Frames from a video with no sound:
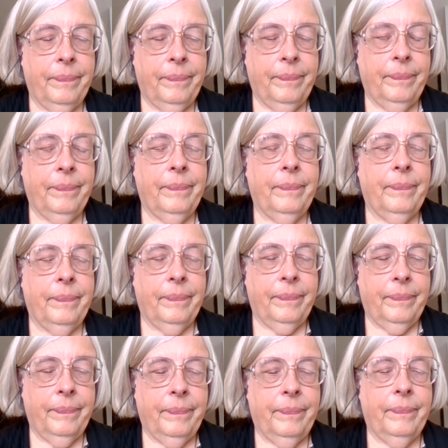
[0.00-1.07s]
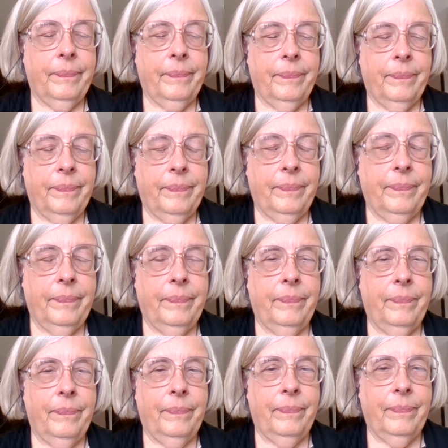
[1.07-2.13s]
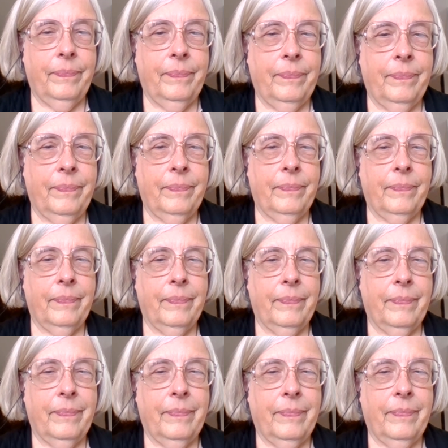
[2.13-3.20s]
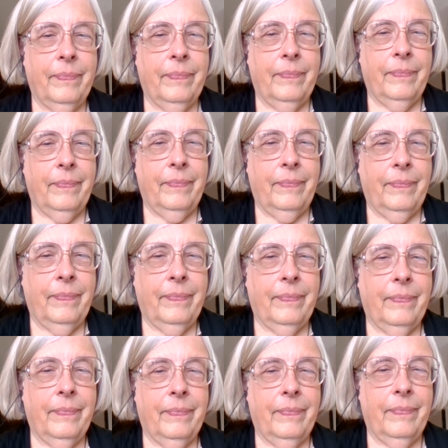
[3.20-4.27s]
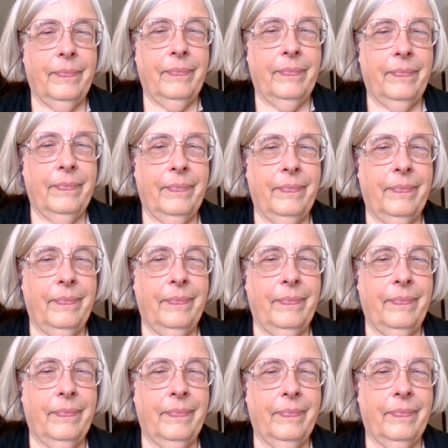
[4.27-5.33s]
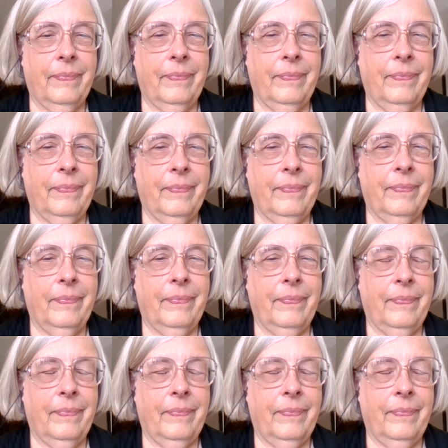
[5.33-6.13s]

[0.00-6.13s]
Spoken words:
[no speech]